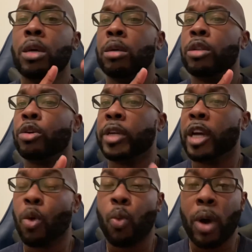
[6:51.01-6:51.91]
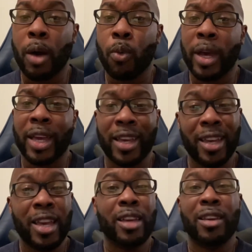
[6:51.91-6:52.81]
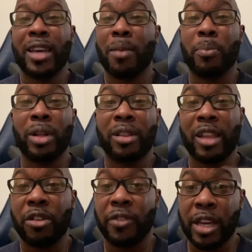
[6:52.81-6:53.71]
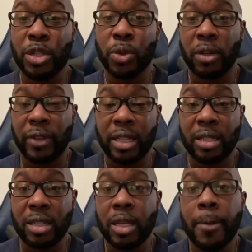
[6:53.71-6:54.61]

you got Huawei, you got a plethora of Android devices.